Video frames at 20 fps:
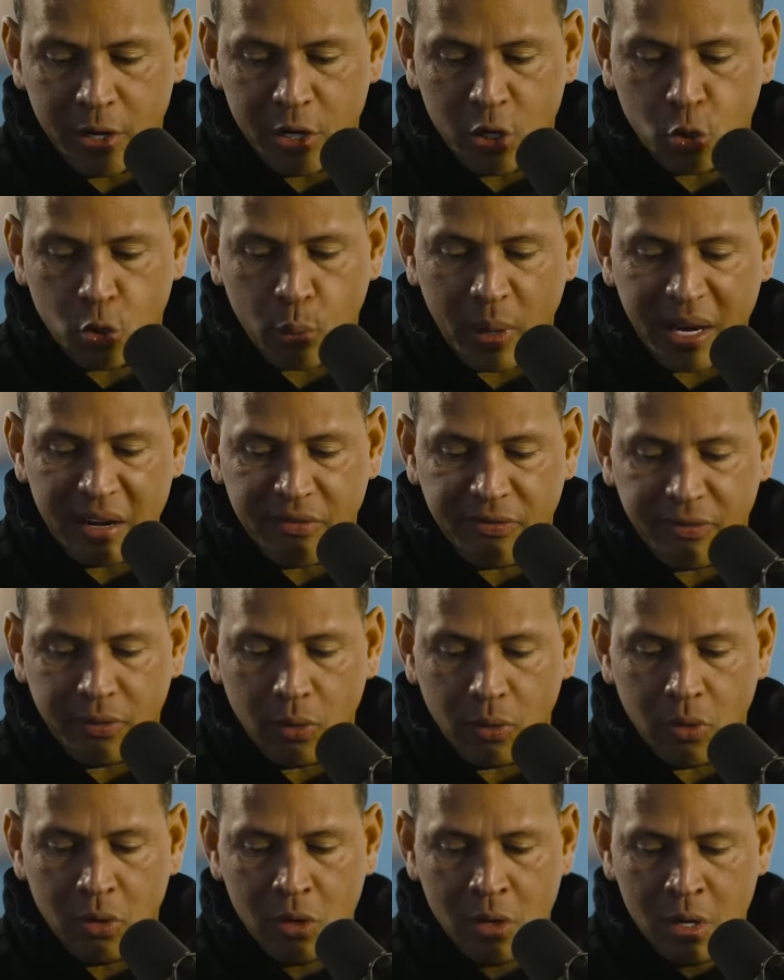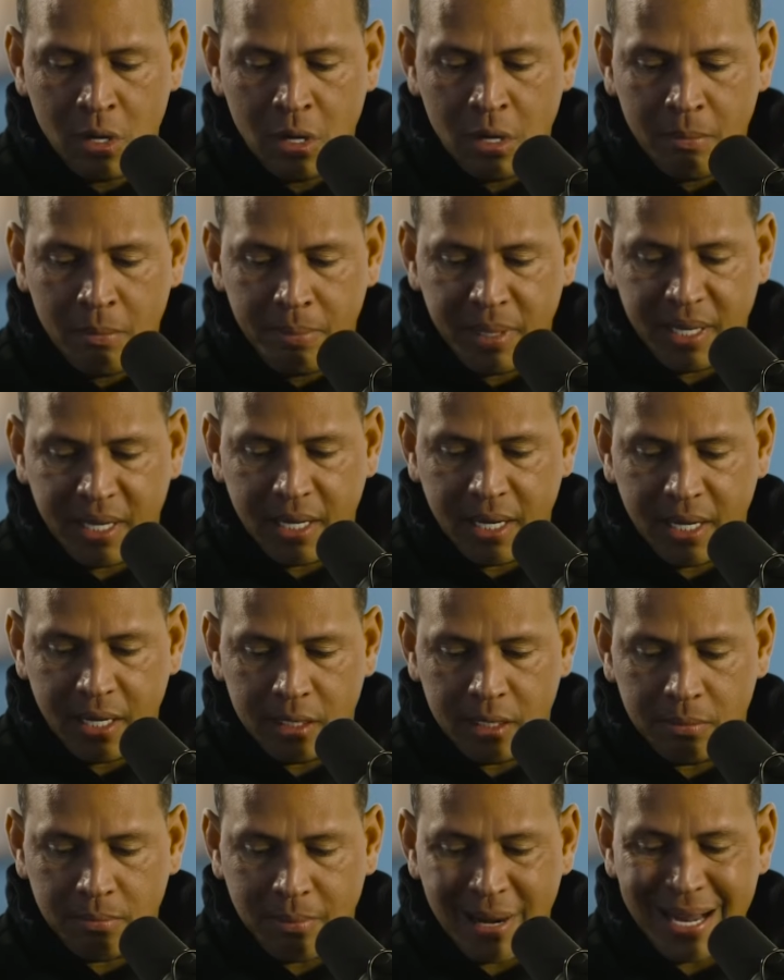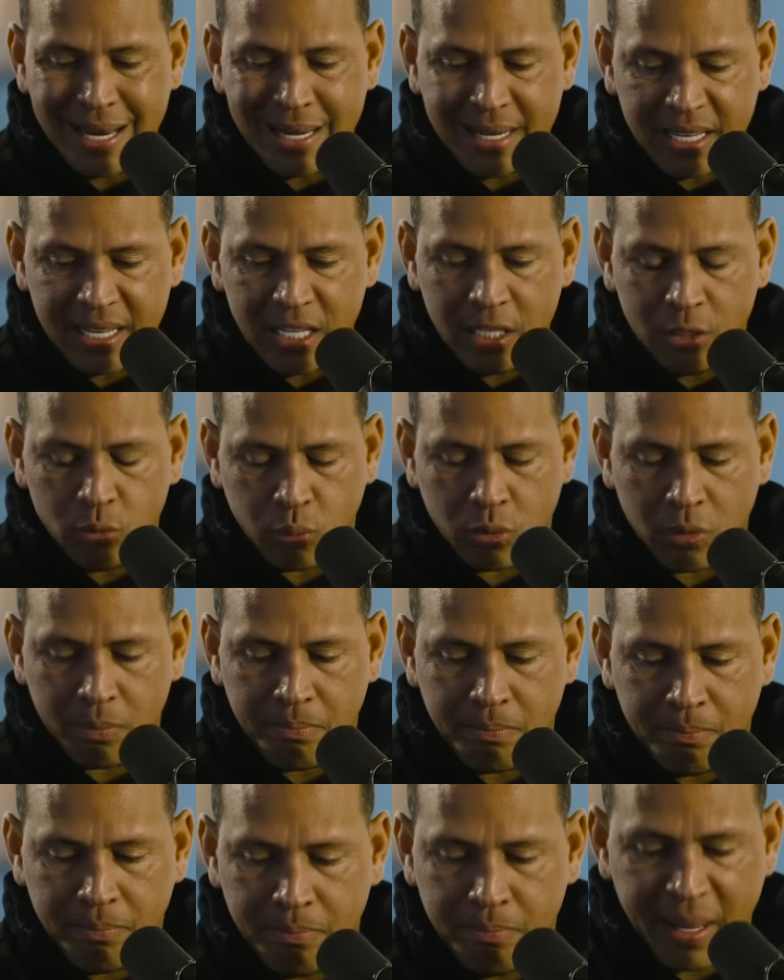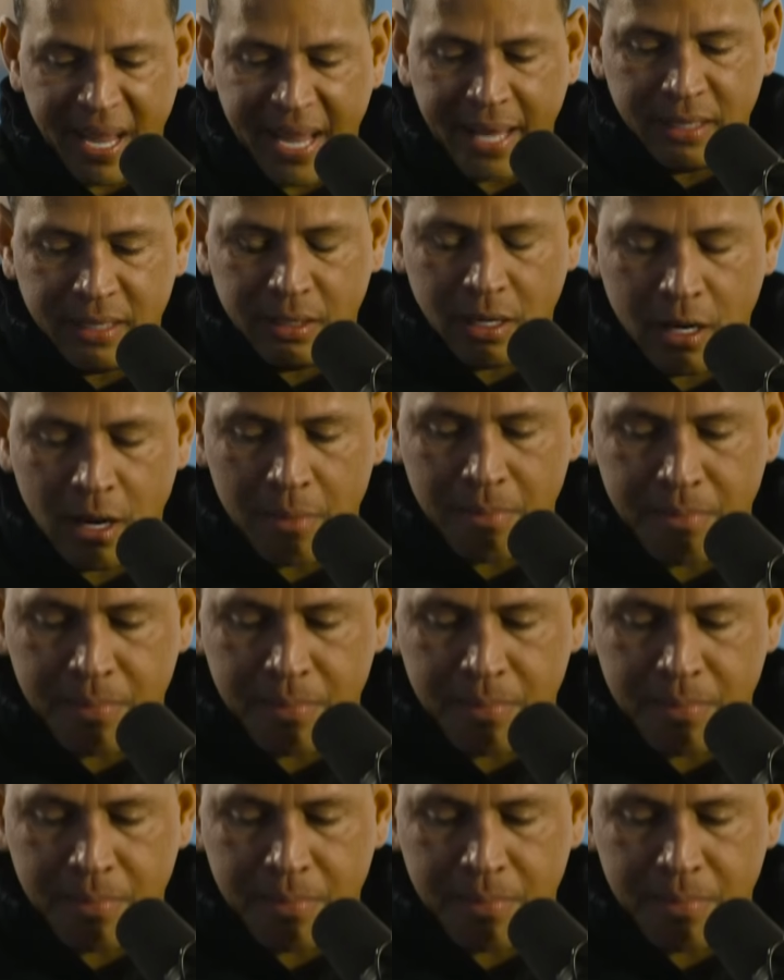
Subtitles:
grateful because my knees were banged up,